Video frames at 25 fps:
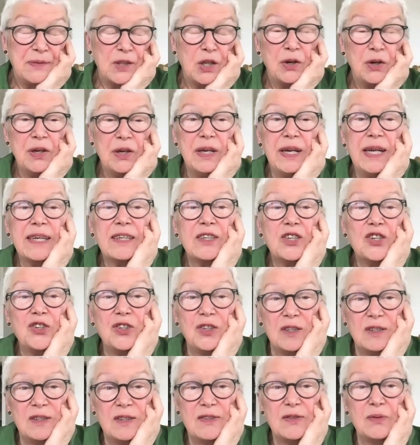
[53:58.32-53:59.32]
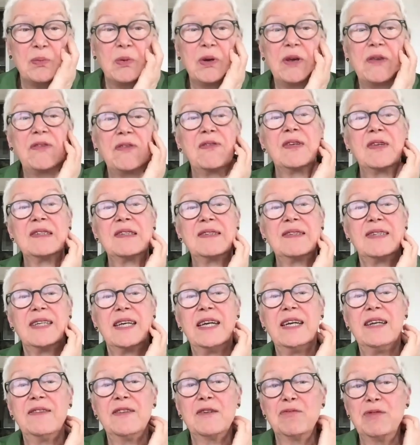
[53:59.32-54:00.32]
connections with,
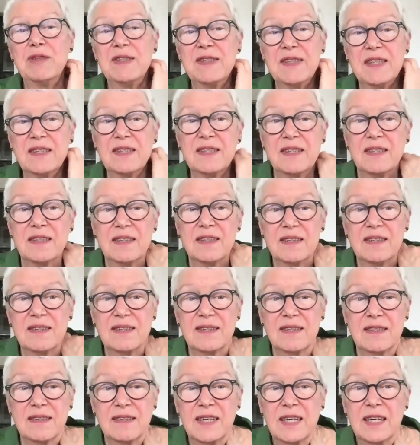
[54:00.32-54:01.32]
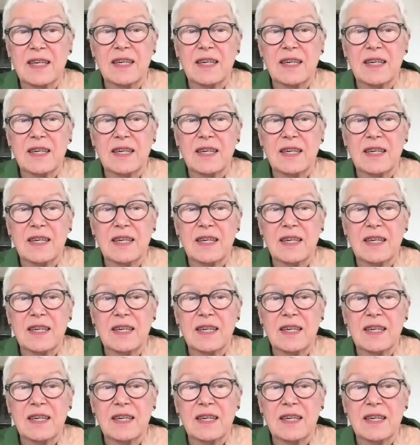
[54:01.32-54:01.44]
say, the resistance,